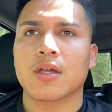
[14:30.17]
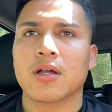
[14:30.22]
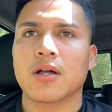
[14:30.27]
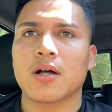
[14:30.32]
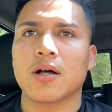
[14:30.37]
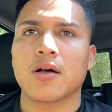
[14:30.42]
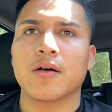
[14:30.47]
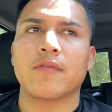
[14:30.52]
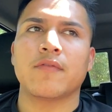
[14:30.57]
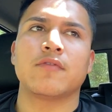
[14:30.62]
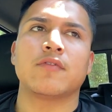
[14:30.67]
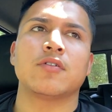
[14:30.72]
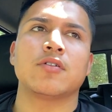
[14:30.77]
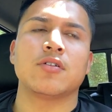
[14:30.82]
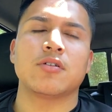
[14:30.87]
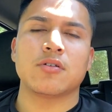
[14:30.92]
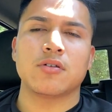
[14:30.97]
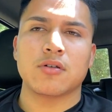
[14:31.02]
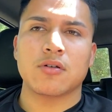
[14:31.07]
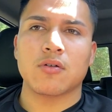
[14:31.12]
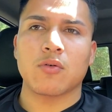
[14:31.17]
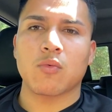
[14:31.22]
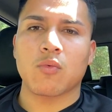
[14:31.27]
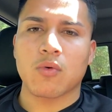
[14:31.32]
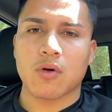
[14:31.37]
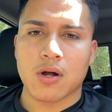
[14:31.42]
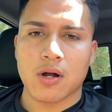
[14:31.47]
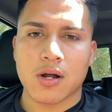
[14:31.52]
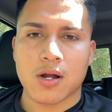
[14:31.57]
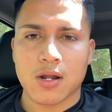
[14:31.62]
of
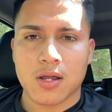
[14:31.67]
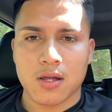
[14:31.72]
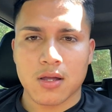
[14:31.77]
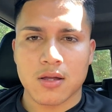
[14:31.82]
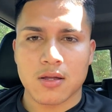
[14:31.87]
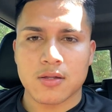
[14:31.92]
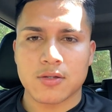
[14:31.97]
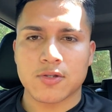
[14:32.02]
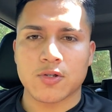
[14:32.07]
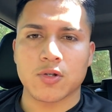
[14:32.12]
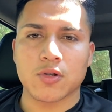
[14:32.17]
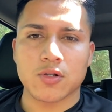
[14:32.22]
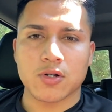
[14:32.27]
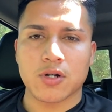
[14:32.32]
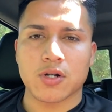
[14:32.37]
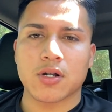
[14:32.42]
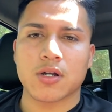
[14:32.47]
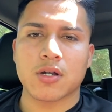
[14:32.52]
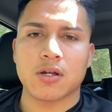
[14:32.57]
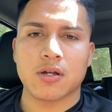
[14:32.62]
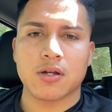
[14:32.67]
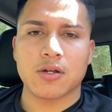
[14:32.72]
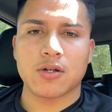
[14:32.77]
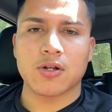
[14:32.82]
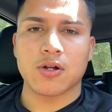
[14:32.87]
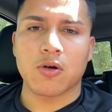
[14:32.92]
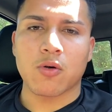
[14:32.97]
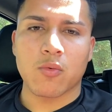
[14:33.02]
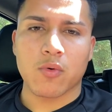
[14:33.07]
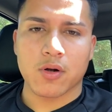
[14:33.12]
"Work to learn,
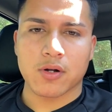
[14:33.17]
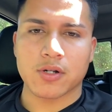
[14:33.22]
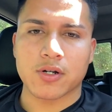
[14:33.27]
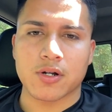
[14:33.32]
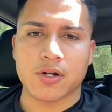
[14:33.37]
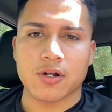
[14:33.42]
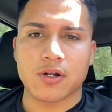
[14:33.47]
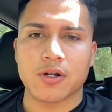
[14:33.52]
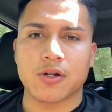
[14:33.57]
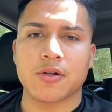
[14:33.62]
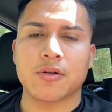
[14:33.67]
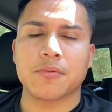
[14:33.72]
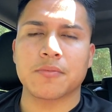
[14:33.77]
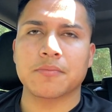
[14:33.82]
don't work to earn."